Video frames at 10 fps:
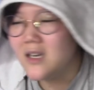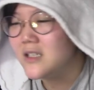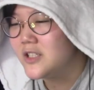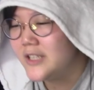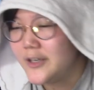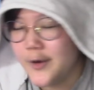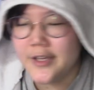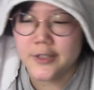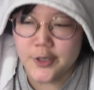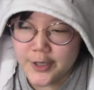so they're doing
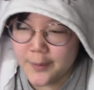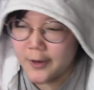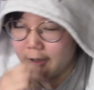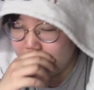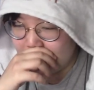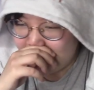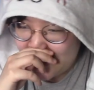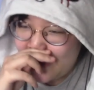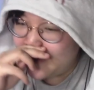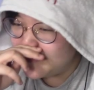the dirty works,
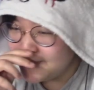yeah.